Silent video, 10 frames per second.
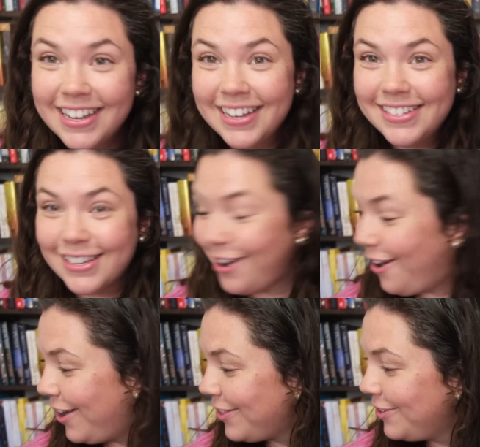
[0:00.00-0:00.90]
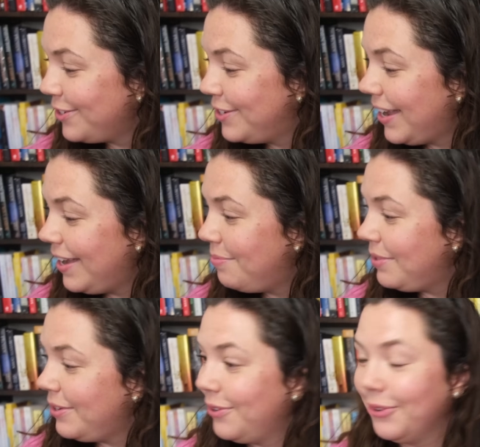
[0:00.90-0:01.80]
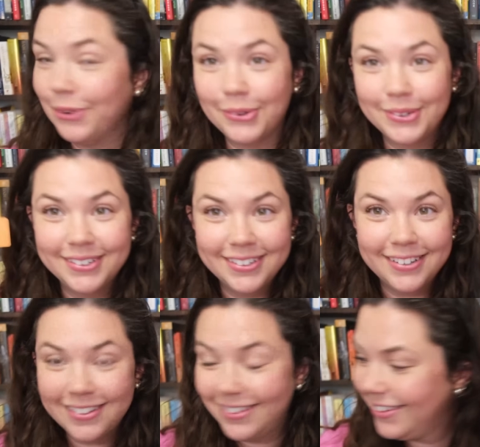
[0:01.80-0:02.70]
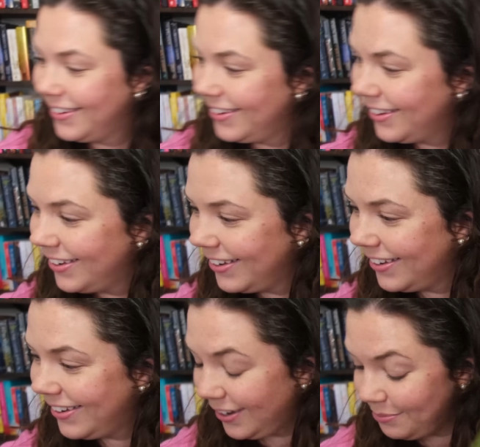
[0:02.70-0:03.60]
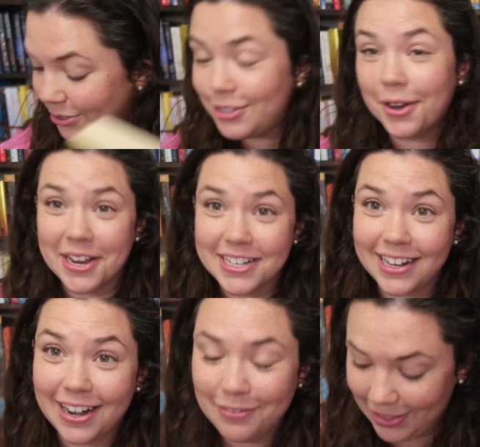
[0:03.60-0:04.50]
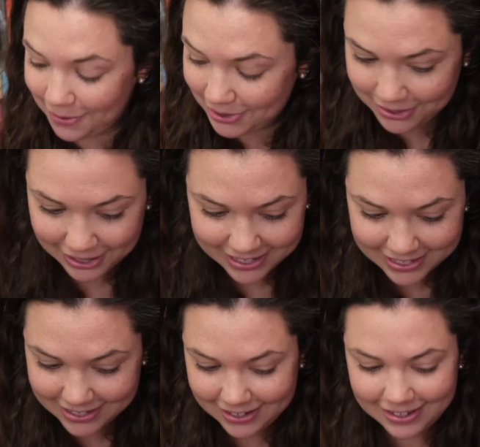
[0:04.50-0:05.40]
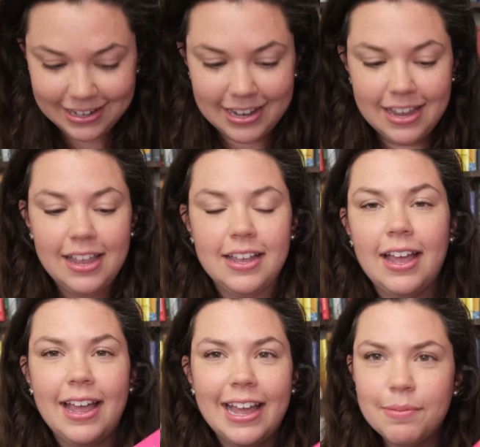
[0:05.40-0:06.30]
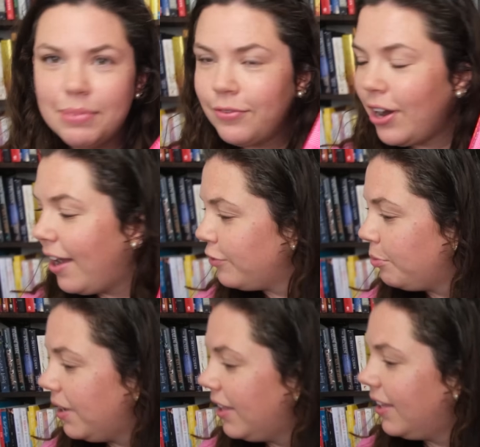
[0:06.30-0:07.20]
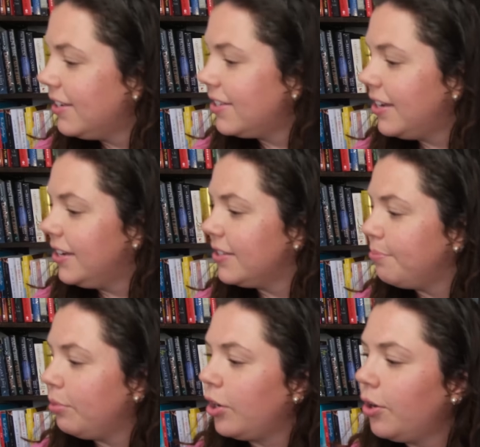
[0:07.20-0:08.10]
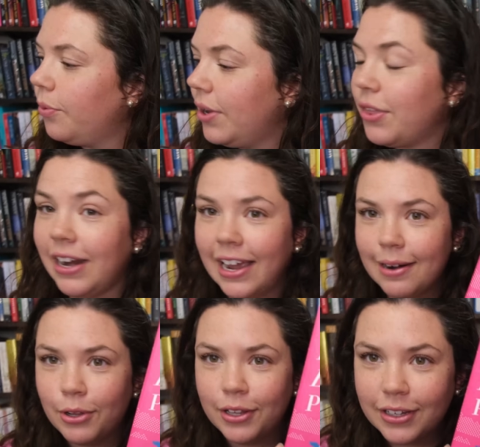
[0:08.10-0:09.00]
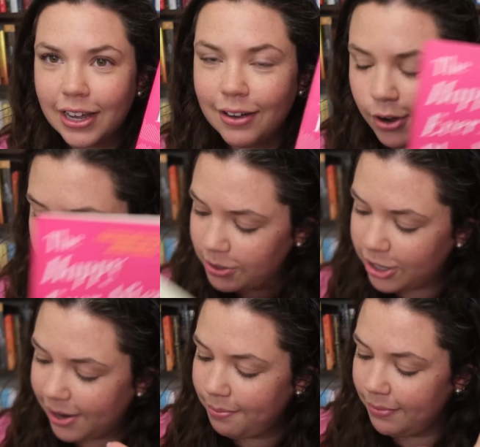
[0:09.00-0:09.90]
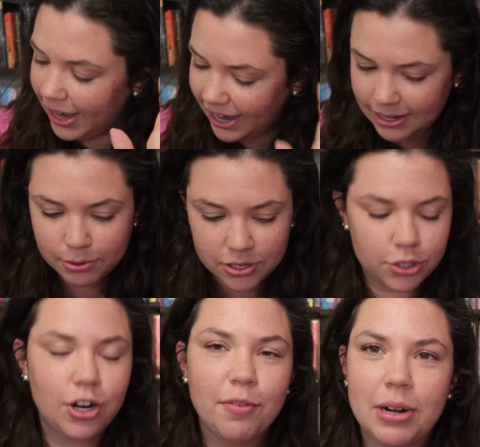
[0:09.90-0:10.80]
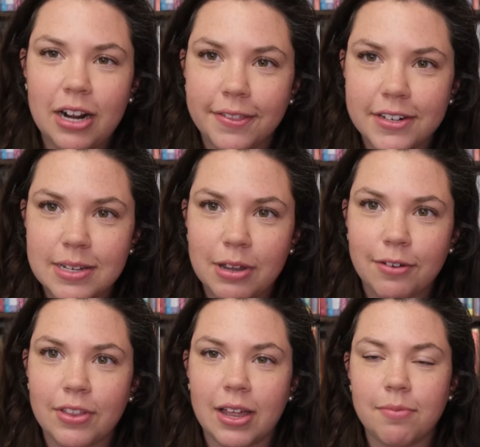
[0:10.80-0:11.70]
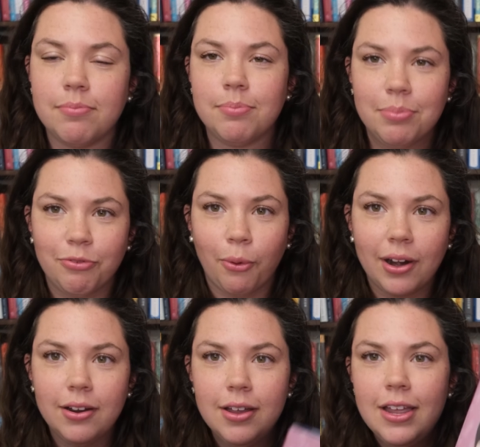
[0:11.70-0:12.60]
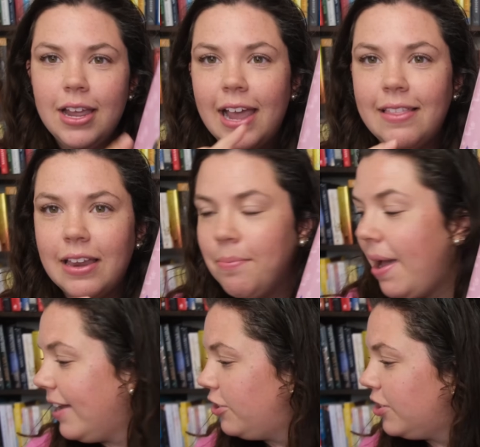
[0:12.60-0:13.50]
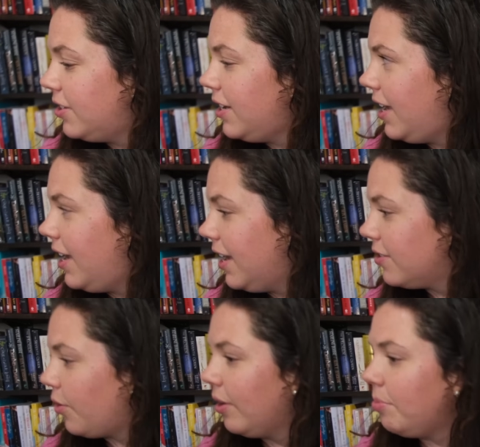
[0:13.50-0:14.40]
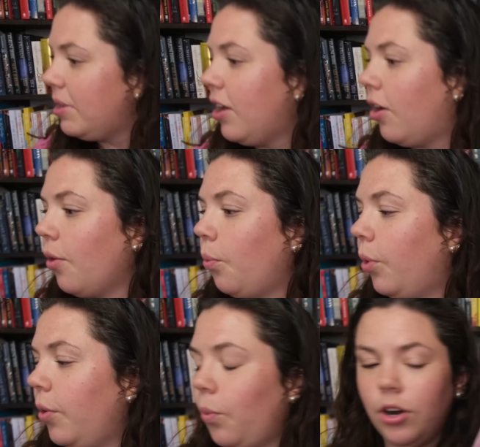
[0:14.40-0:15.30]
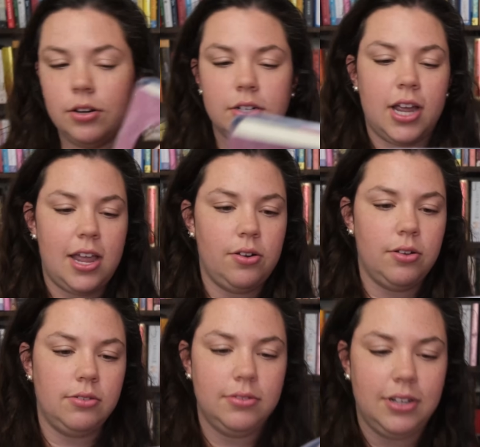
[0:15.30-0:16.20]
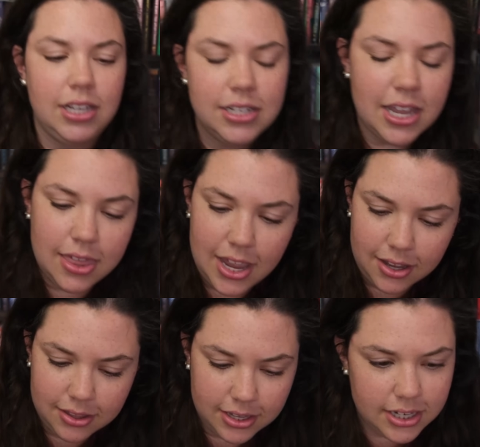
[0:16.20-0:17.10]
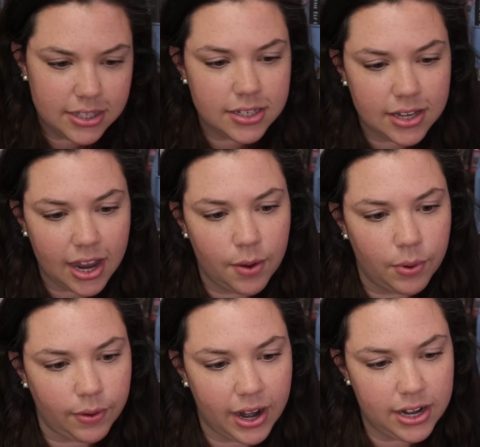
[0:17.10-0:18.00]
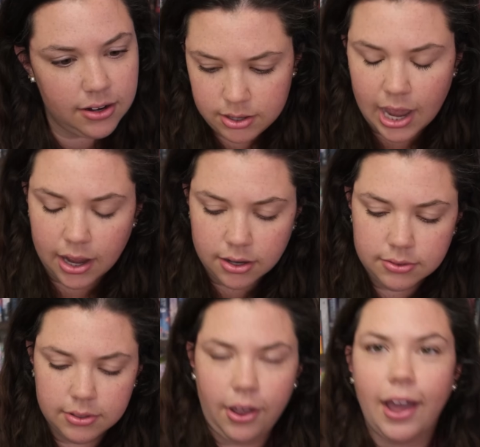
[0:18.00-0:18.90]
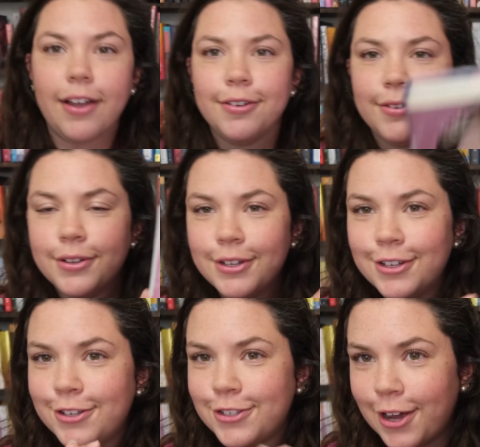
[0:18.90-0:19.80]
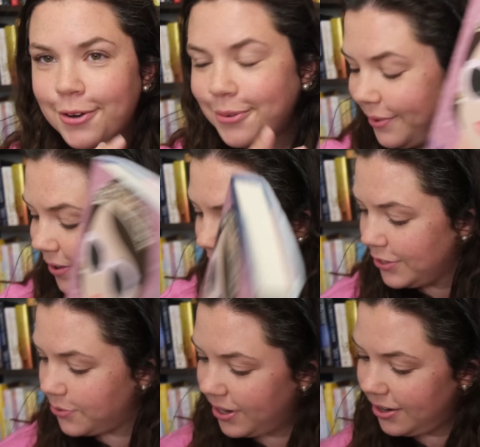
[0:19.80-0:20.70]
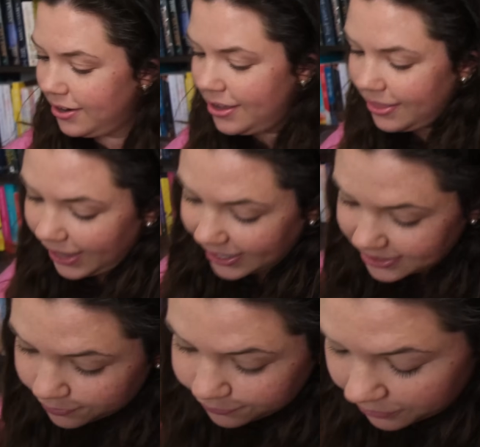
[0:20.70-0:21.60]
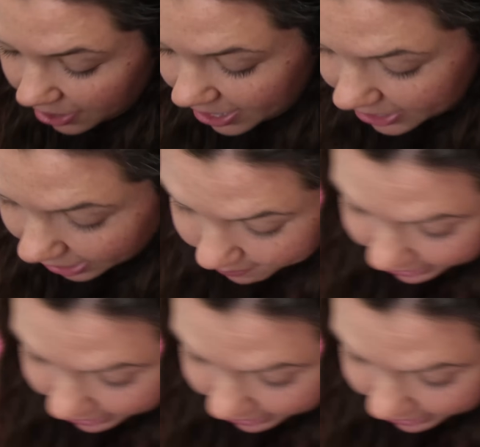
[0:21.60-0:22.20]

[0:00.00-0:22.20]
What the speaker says: is an author's debut. I'm so excited for that one, you guys. Happy Ever After playlist is a book with an animal on the cover, which I'm 90% sure I put it on the TBR for that before. And then Majesty is going to be our 1-word title. At least I think. This is the second one, right? Yeah, okay. So we have this one. That's a fun, I'm